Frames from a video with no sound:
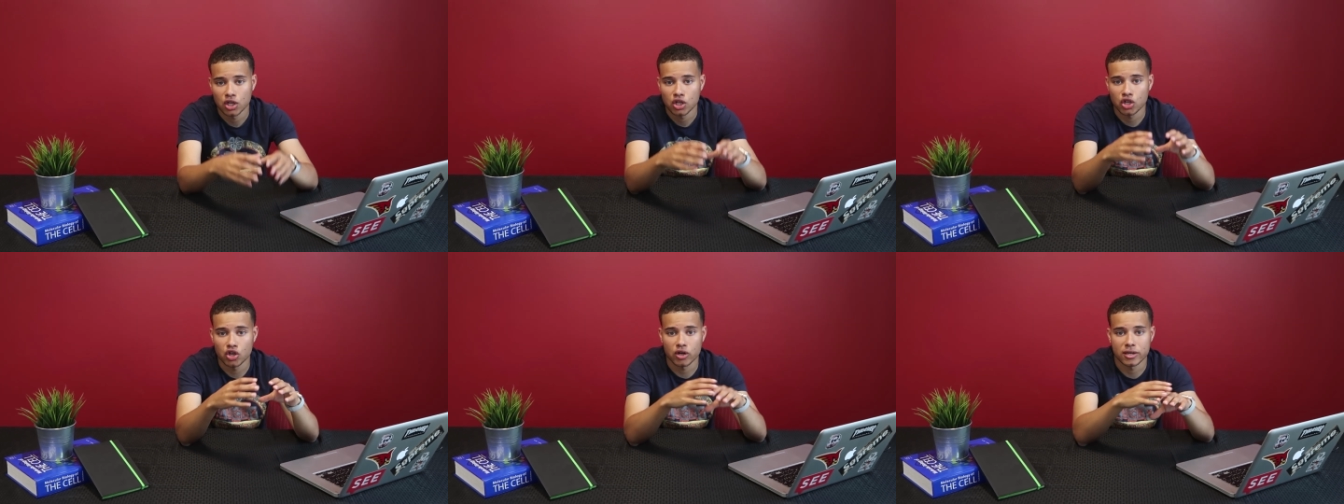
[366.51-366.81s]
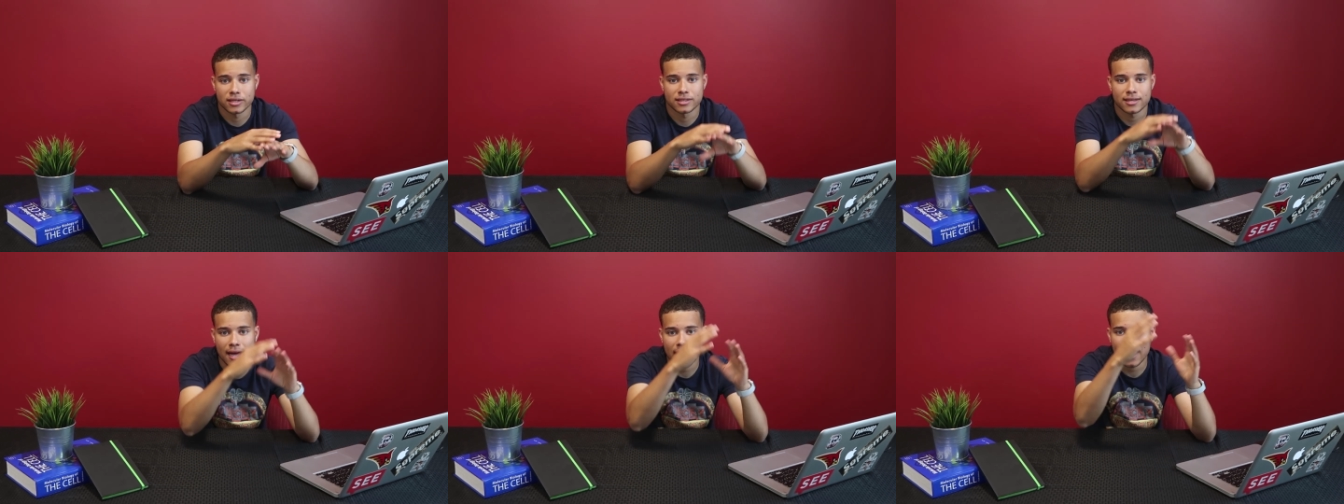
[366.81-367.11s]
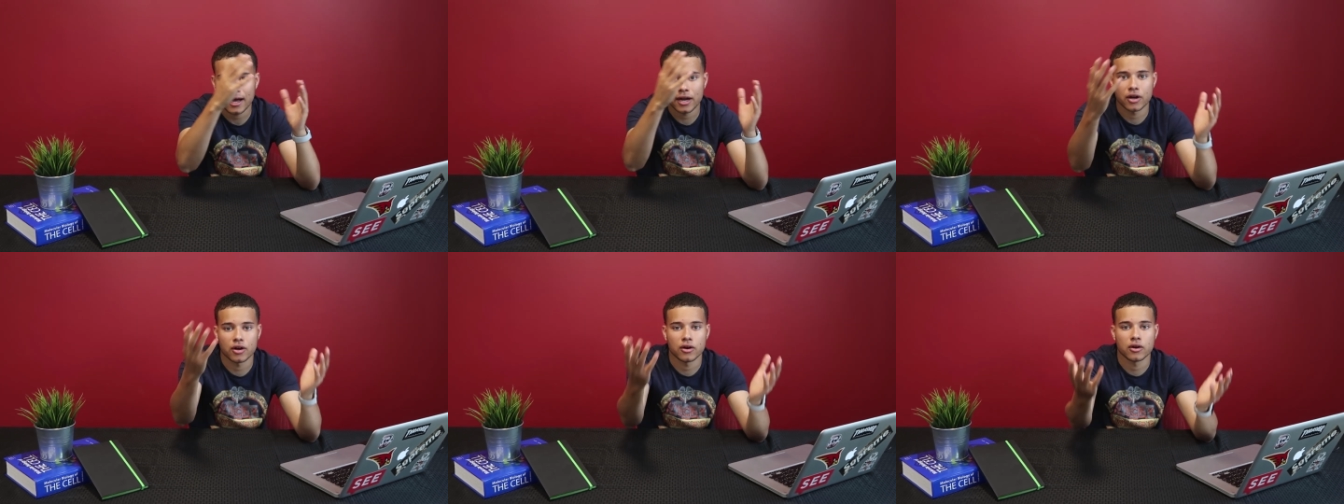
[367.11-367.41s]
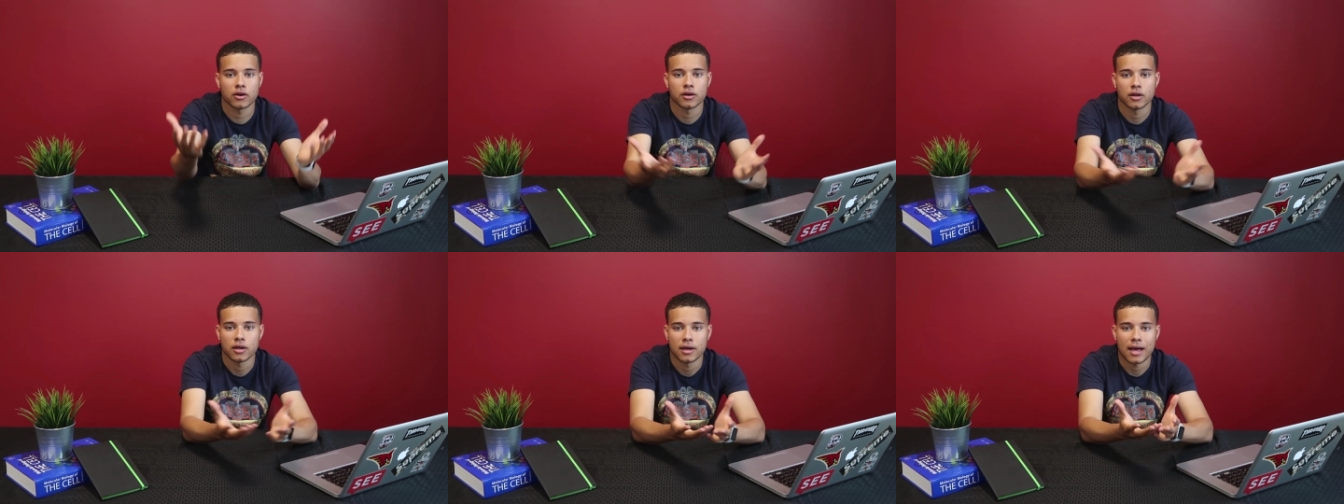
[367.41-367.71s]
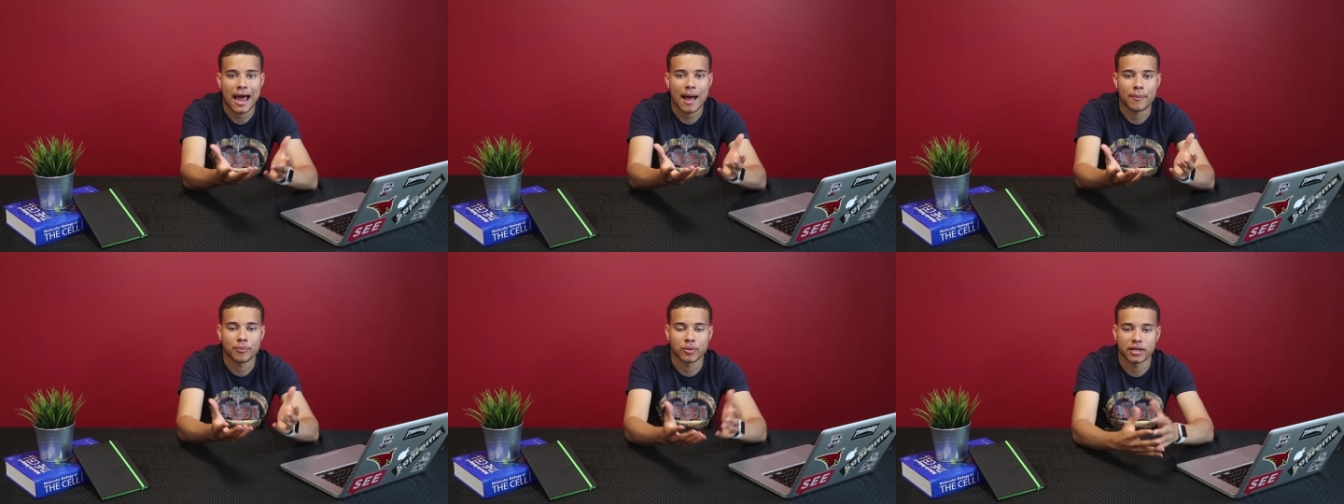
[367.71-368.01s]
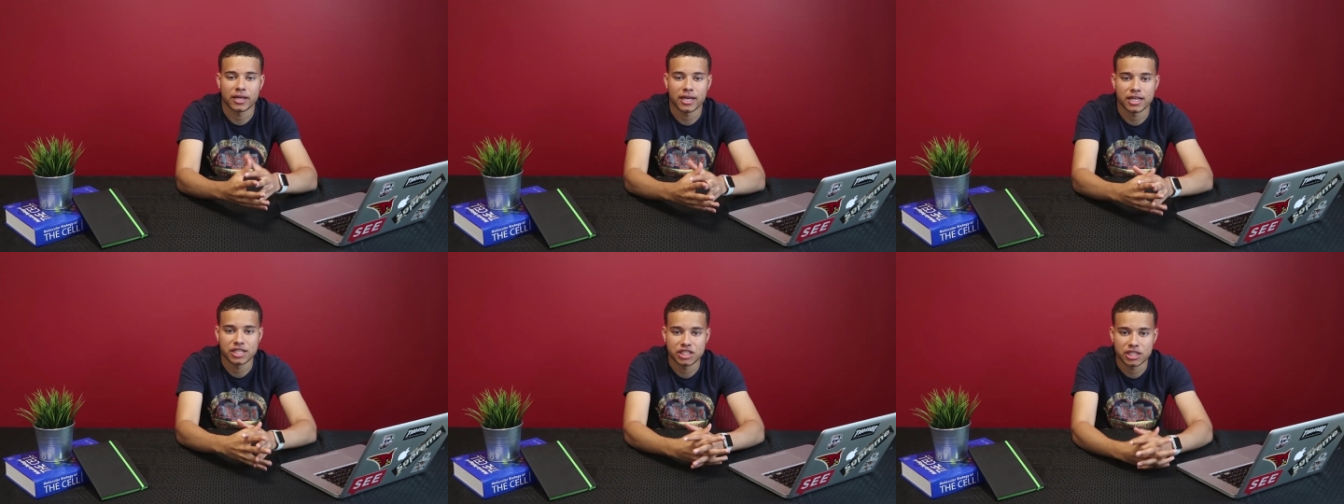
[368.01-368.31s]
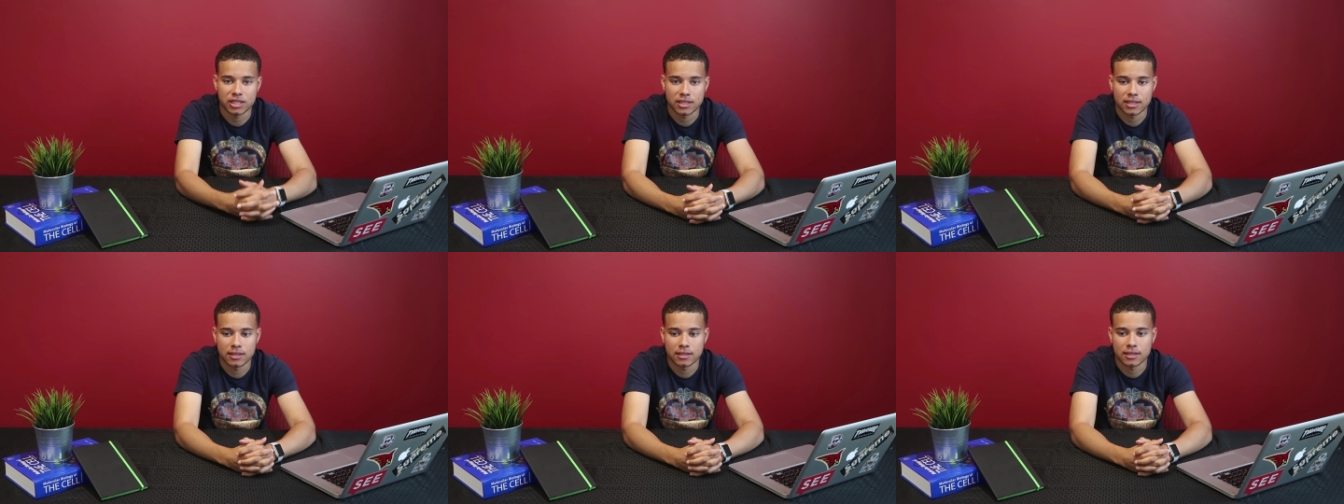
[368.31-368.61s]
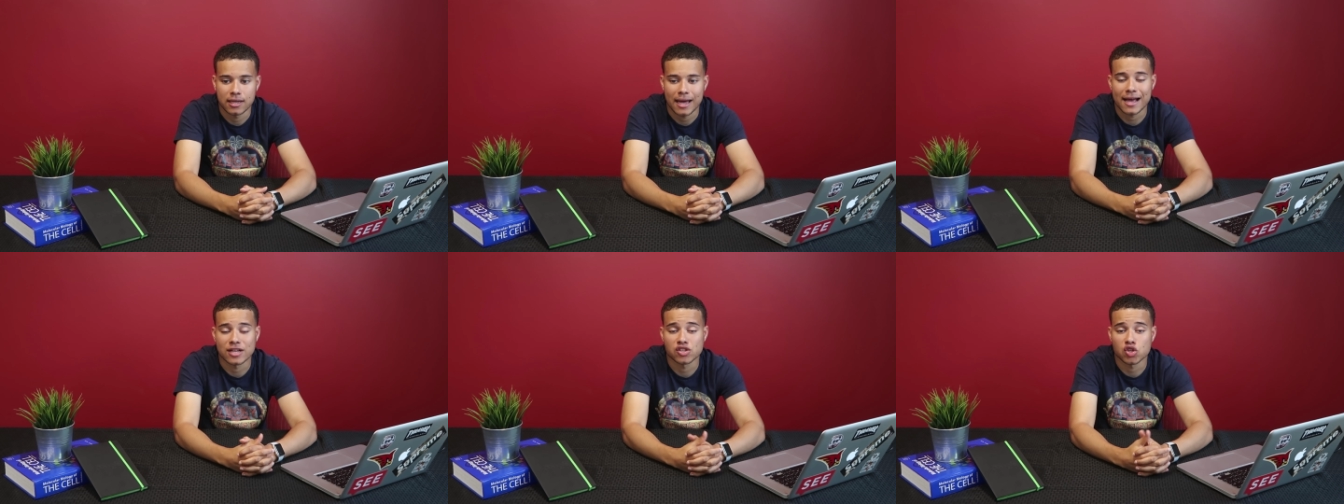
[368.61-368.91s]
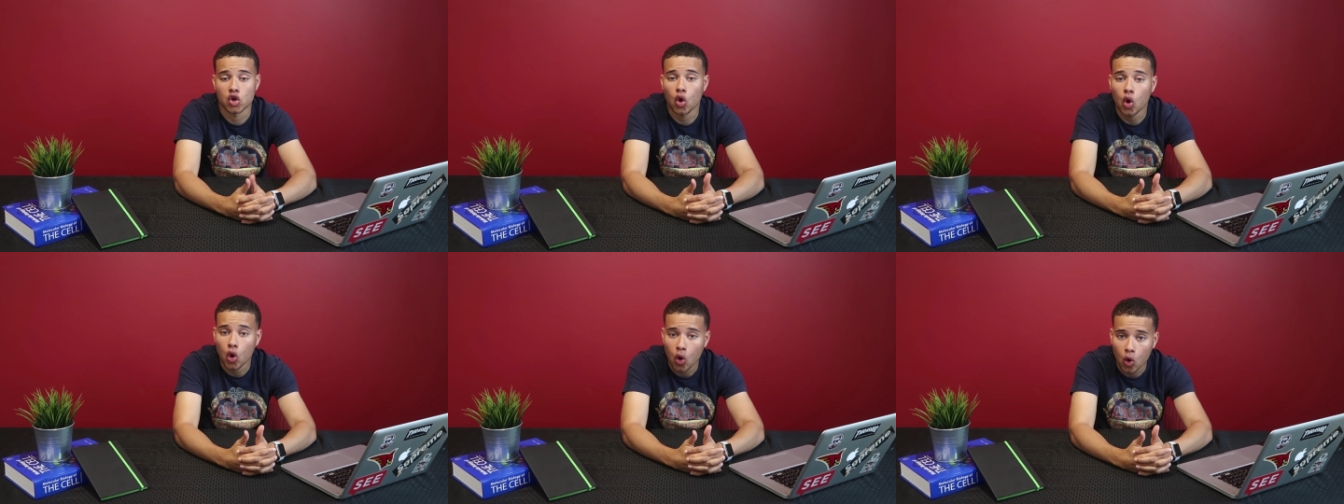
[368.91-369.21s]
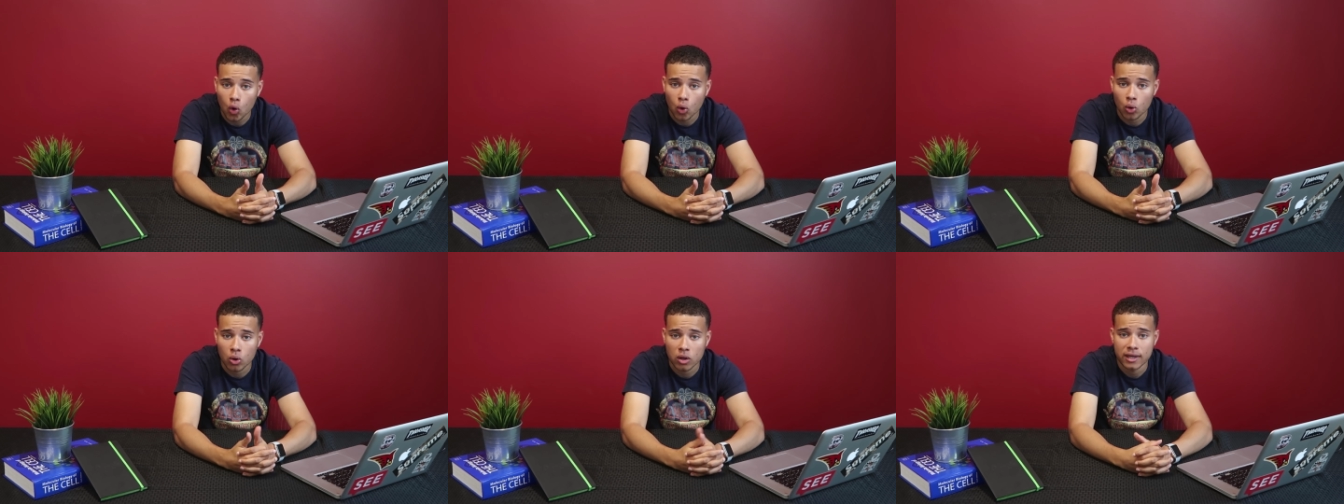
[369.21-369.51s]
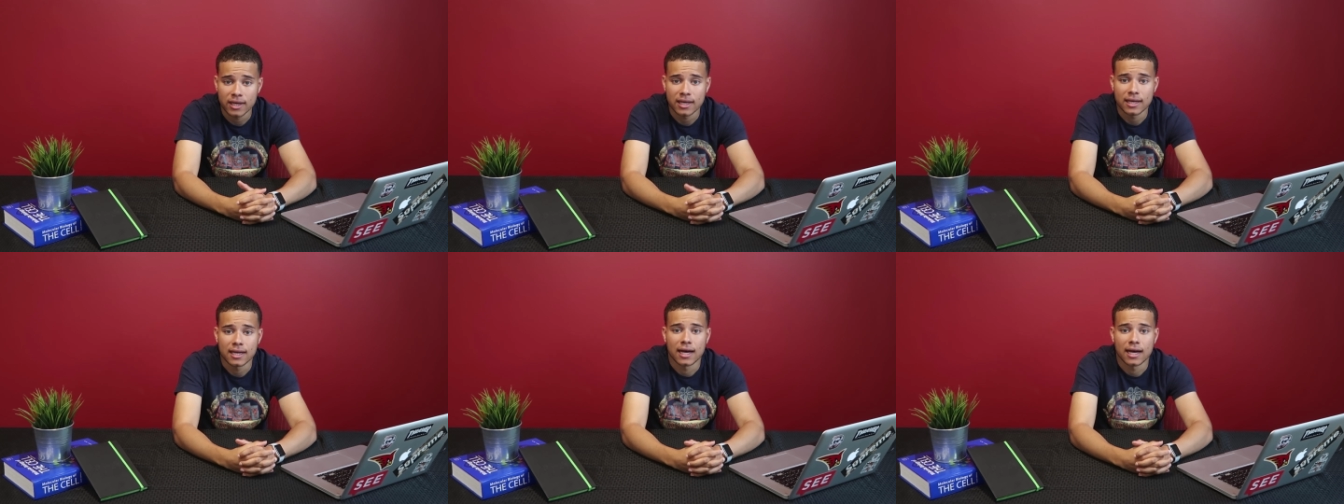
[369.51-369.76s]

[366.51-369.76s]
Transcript: your entire application as a whole